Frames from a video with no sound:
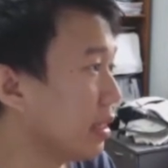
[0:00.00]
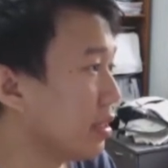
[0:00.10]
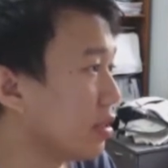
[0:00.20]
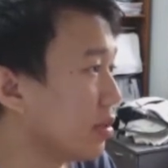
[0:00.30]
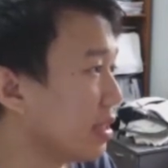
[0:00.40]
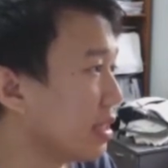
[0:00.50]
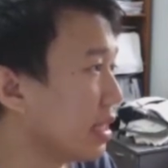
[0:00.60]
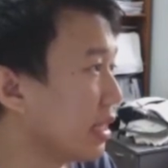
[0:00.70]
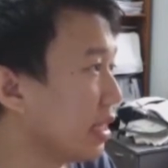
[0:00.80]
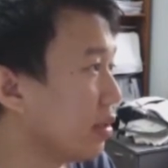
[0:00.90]
So it's
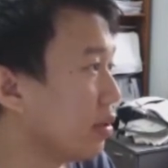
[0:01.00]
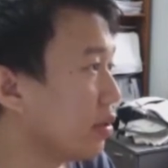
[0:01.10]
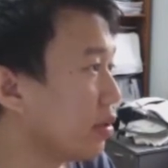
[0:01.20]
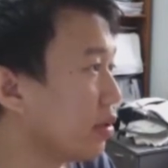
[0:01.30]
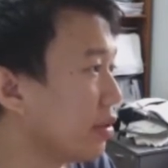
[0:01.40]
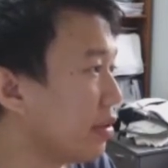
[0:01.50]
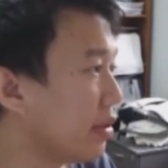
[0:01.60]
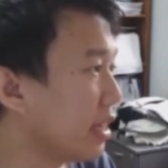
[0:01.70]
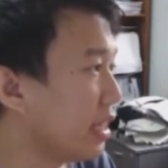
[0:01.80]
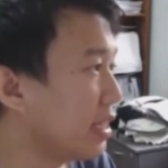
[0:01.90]
starting to look good
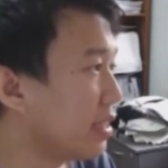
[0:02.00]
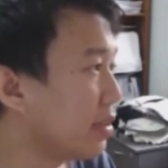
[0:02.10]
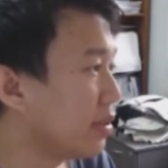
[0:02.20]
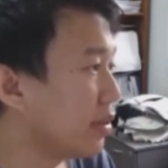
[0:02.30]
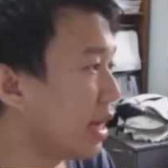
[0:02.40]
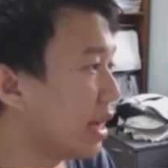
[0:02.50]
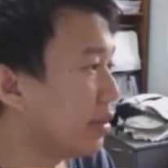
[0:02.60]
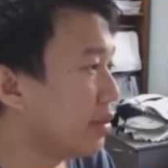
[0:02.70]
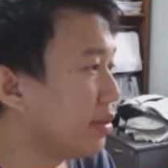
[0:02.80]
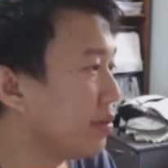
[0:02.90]
already. So
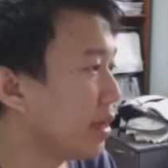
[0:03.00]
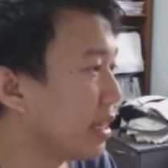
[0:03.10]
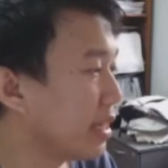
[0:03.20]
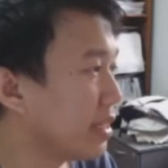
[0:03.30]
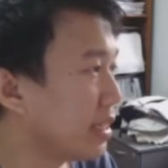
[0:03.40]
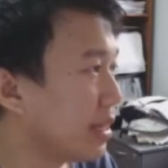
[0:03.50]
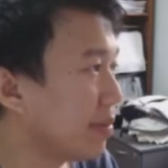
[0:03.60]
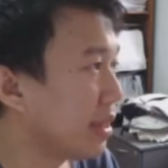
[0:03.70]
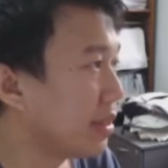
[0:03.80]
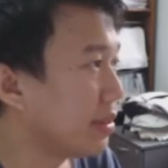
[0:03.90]
how to make a
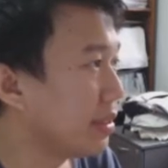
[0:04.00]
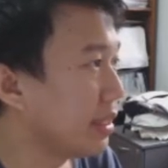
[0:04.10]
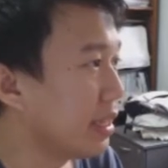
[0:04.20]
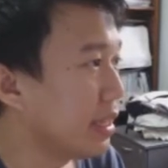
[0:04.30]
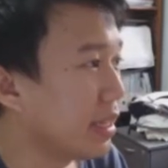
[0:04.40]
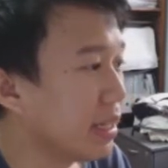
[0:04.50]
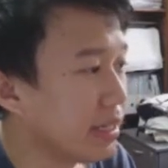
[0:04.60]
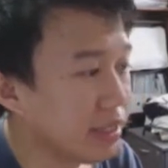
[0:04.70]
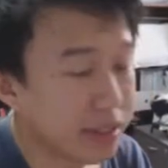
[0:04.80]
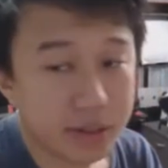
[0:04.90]
thumbnail.
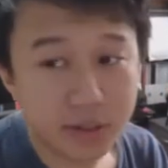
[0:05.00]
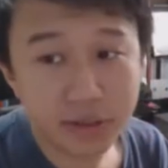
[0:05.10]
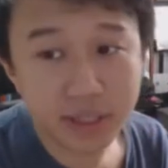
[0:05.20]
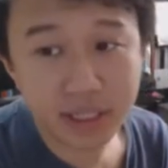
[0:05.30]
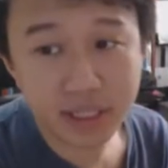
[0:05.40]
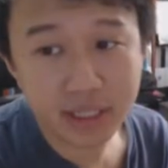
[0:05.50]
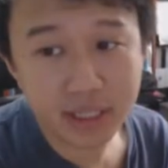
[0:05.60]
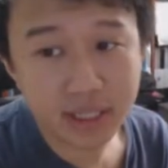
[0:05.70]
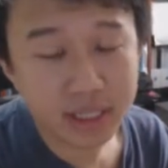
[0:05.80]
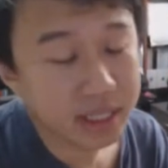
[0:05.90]
So
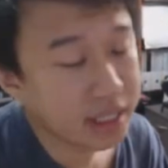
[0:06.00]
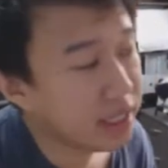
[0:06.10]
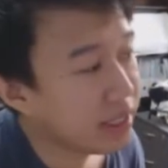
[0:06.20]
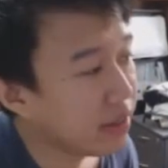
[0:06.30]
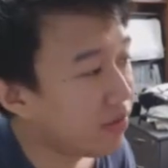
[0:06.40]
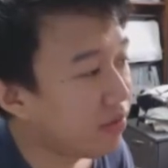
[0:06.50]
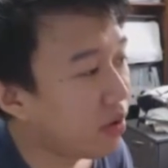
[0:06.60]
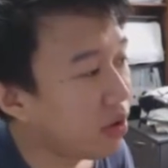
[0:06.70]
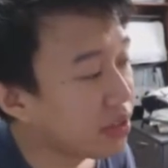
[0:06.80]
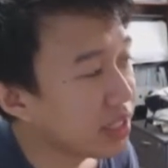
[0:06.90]
the
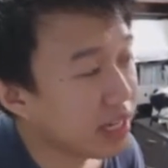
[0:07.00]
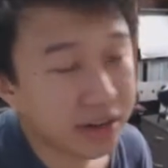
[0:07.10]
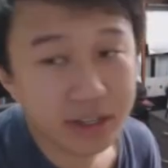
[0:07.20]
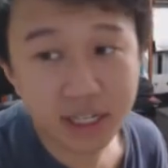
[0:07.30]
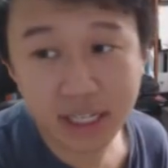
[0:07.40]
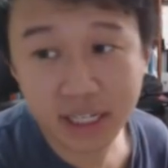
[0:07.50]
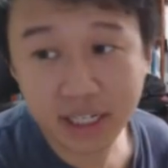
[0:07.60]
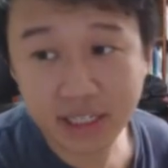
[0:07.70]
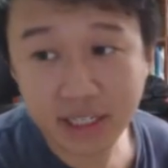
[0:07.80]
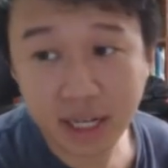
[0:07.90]
fonts currently and
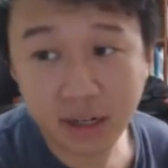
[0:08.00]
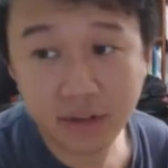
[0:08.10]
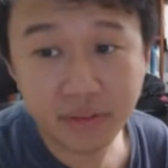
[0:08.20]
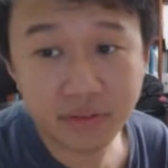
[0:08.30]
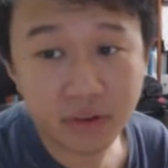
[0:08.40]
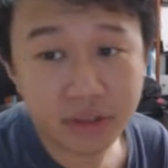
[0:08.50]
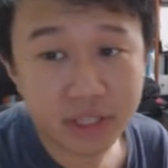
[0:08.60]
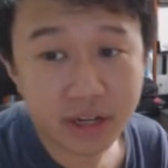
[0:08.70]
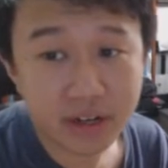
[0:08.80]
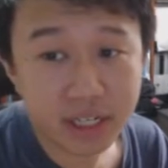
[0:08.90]
the style of the fonts
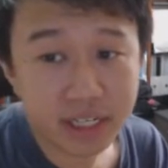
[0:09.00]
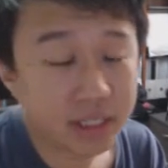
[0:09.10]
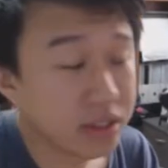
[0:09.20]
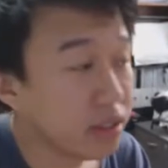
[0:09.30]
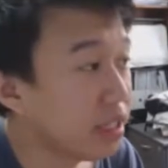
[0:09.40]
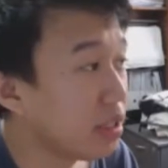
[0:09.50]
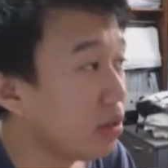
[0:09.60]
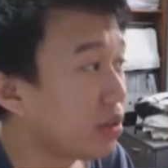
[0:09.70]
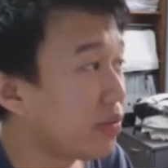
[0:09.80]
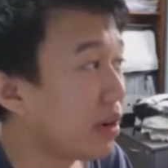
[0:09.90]
currently it
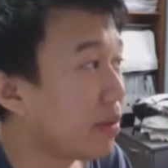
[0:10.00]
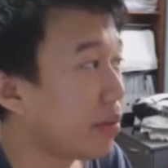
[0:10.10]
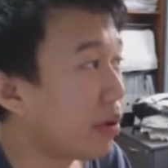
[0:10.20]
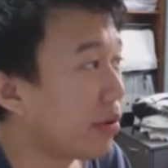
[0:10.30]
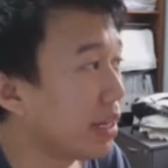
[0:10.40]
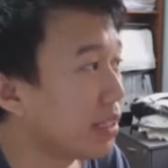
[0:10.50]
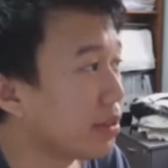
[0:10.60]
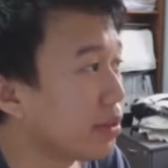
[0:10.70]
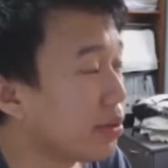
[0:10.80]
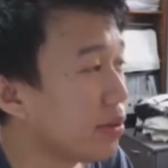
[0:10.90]
looks very boring.
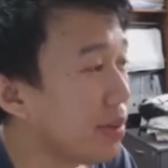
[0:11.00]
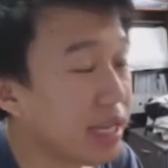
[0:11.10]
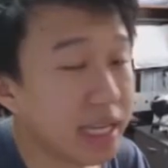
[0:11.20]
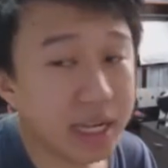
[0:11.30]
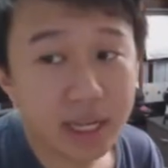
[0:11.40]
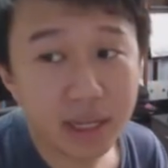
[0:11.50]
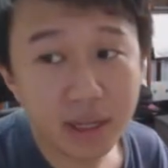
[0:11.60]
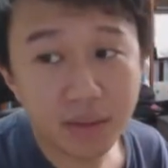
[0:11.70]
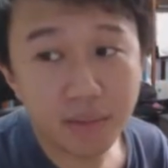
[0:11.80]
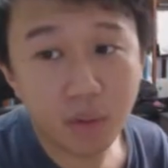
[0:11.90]
So to make it
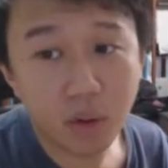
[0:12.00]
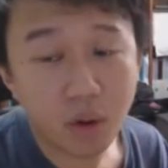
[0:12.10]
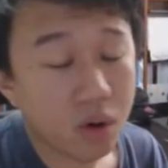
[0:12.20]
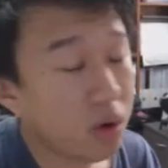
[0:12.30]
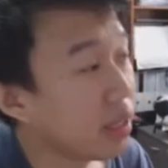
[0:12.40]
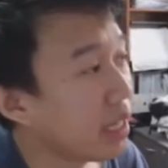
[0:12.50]
more